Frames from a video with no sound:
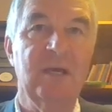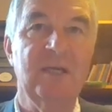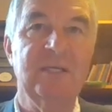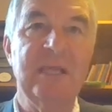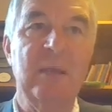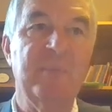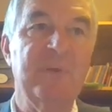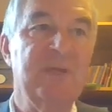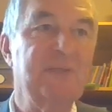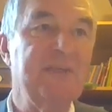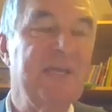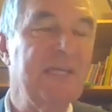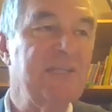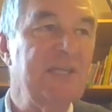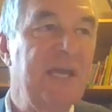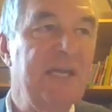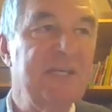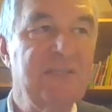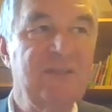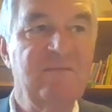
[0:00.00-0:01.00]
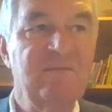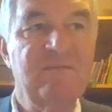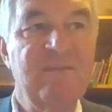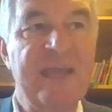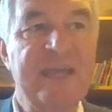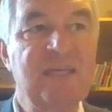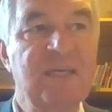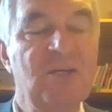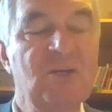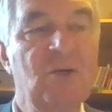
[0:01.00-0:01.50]
And Nebuchadnezzar has
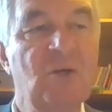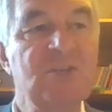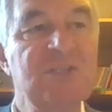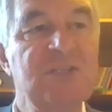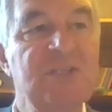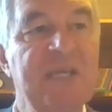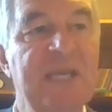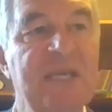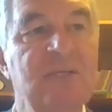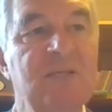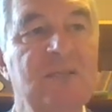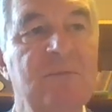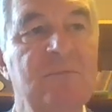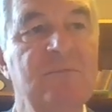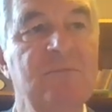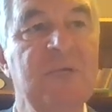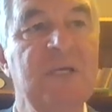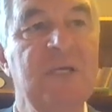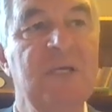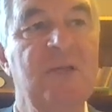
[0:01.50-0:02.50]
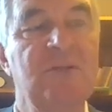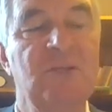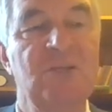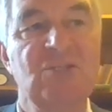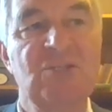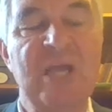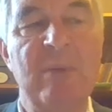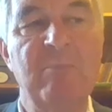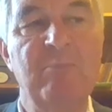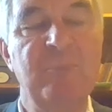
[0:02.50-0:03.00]
invaded God's kingdom,
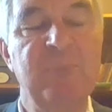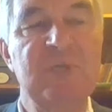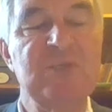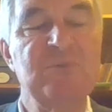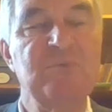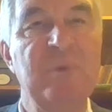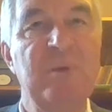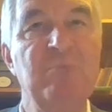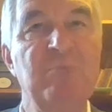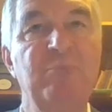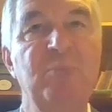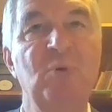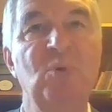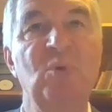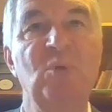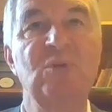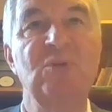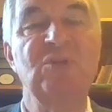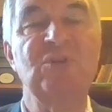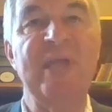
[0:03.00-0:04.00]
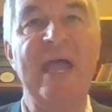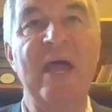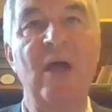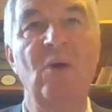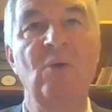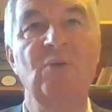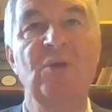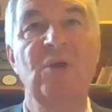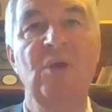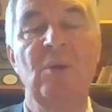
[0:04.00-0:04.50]
the temple has been pulled
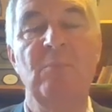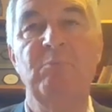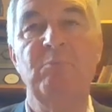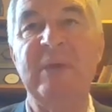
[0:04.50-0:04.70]
down,